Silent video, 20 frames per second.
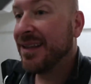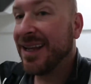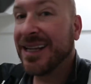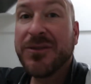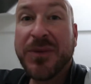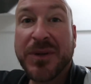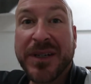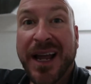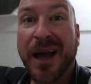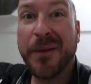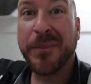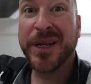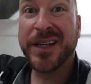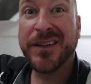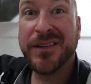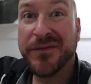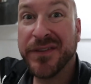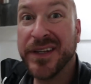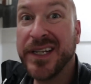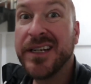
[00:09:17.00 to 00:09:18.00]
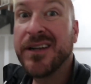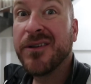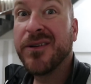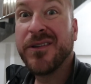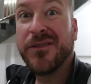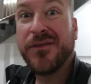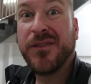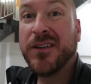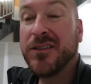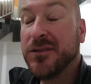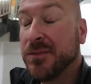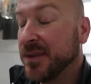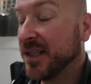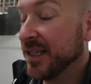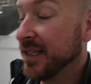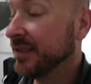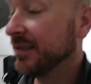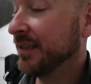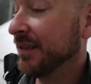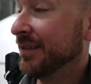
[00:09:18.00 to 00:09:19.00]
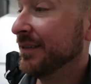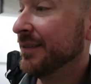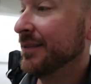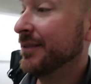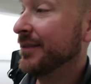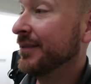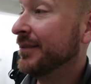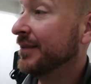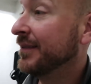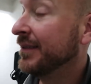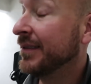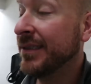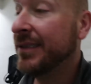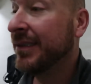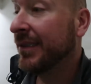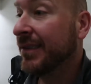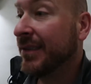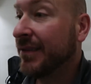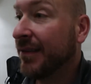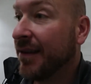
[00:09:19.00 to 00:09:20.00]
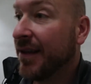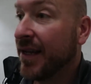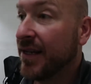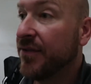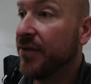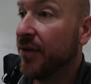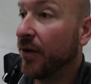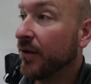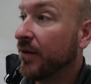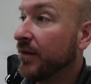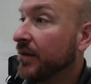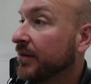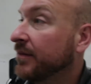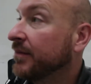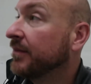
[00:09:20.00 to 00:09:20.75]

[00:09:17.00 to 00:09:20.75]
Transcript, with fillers: that's what got me in the video in the first place. Thankful.